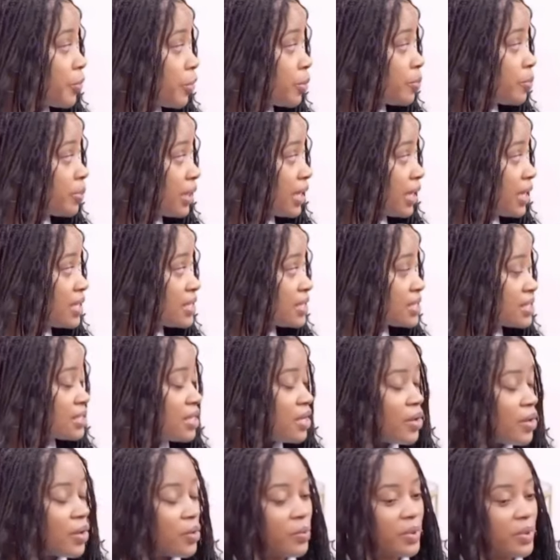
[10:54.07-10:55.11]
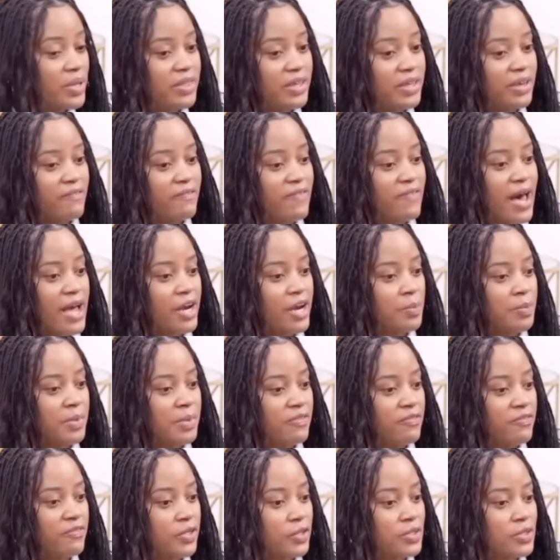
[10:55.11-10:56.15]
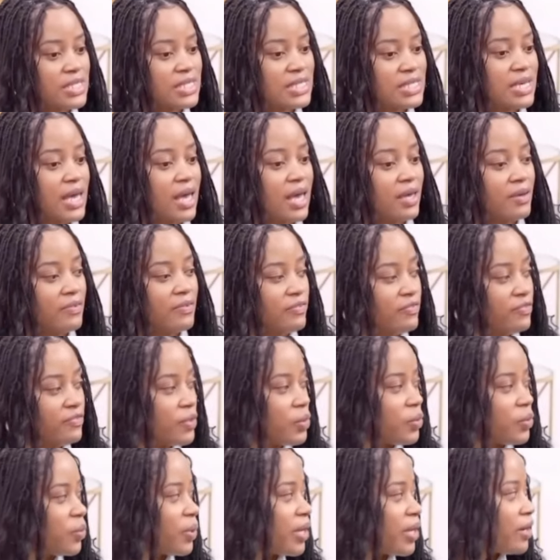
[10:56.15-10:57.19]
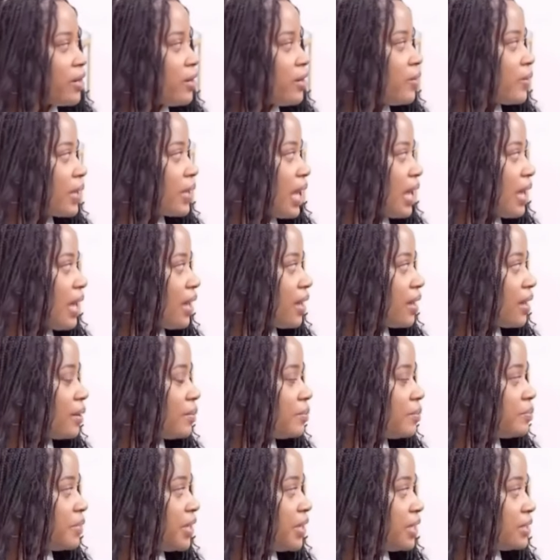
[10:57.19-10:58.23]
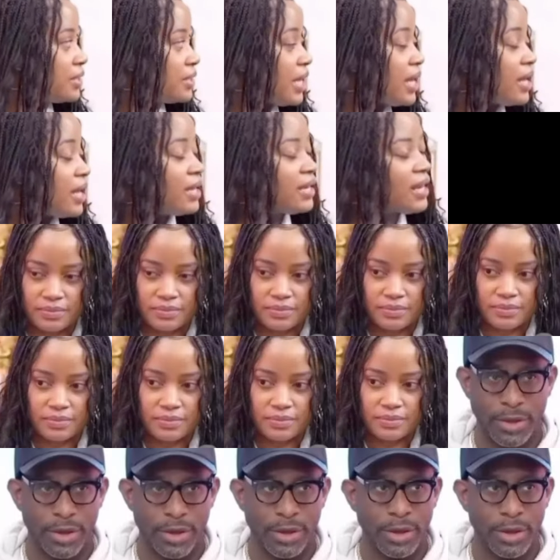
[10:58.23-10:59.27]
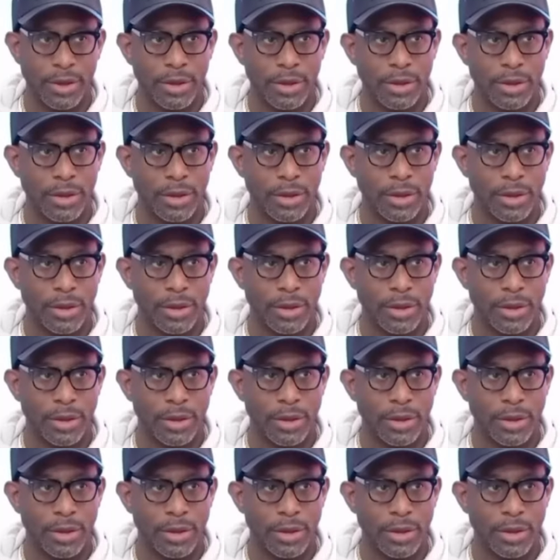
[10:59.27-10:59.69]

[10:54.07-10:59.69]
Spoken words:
with that intelligence comes discernment. See, I'm submissive, but every